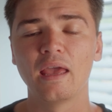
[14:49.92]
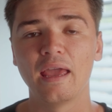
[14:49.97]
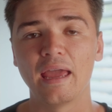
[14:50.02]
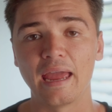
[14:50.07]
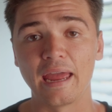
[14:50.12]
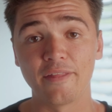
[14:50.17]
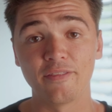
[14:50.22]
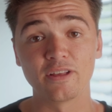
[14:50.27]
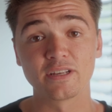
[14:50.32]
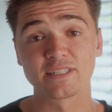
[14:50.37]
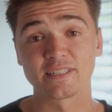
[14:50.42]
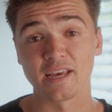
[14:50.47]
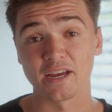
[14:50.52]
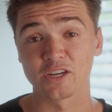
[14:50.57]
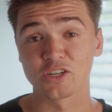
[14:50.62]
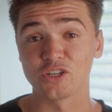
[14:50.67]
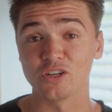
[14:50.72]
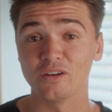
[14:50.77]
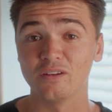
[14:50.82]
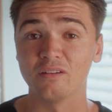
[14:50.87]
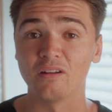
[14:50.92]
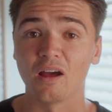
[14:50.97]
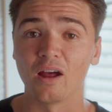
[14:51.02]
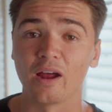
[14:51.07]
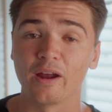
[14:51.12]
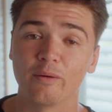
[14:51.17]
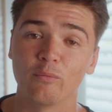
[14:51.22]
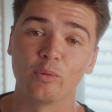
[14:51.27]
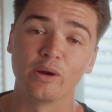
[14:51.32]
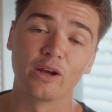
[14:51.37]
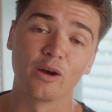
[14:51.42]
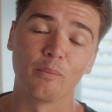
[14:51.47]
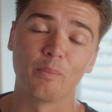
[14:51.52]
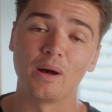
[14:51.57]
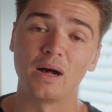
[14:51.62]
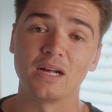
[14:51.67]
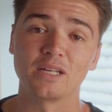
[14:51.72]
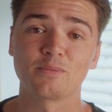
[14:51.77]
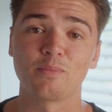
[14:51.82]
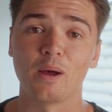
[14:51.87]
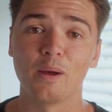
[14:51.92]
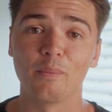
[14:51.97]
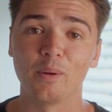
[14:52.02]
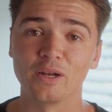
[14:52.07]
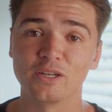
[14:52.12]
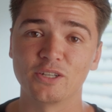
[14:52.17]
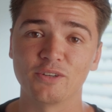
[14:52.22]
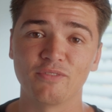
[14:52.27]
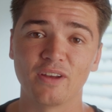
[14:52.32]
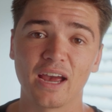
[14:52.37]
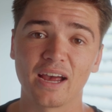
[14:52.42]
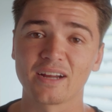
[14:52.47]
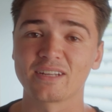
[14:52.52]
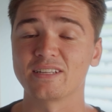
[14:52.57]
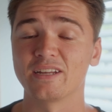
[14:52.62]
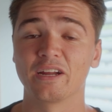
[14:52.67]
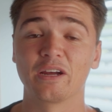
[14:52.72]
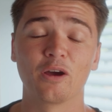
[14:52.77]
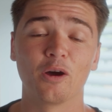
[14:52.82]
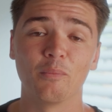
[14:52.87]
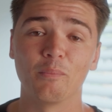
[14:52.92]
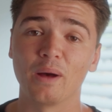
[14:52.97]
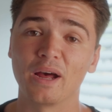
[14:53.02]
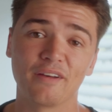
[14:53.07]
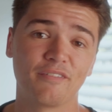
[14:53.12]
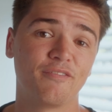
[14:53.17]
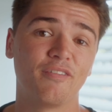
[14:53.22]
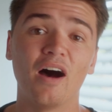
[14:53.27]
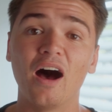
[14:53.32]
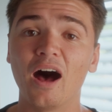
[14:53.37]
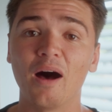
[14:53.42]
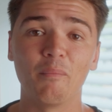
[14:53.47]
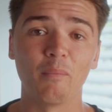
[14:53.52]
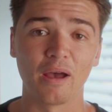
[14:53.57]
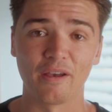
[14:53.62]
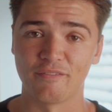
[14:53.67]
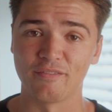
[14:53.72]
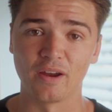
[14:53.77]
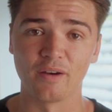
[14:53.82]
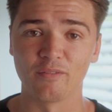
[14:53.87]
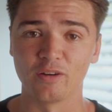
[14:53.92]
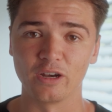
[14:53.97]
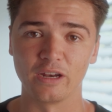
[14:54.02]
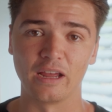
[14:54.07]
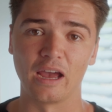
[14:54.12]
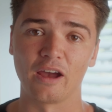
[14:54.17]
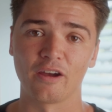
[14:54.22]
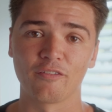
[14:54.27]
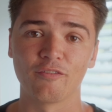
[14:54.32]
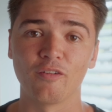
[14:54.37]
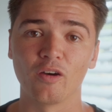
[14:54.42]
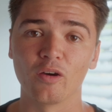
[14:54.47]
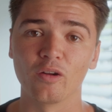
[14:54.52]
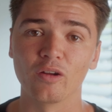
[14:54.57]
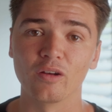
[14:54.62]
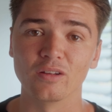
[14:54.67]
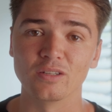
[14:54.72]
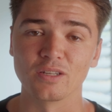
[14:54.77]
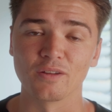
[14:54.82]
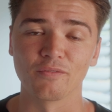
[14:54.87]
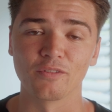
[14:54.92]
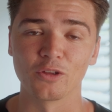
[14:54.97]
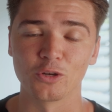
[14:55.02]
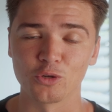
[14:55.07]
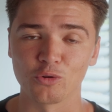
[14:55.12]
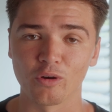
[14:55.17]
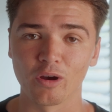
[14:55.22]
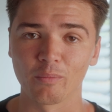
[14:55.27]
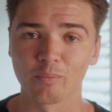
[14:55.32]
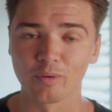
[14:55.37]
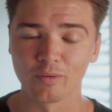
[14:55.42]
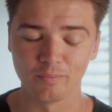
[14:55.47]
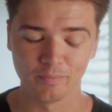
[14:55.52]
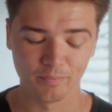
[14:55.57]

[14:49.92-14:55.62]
In this section, we got passed by a bunch of yaks, and I got by far my favorite yak photos of the trip.